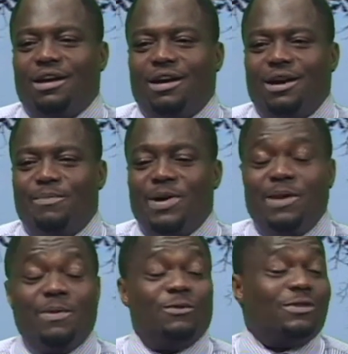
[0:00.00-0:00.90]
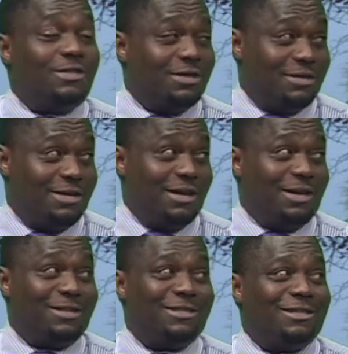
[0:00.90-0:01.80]
Uh, many people still
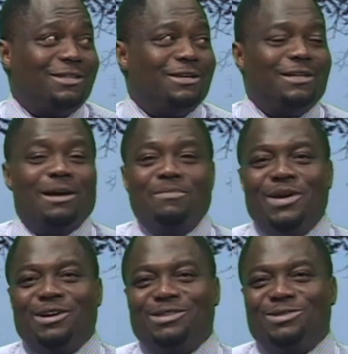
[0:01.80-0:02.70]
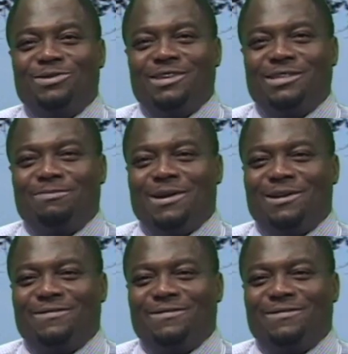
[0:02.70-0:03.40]
think that Mayor's Youth is part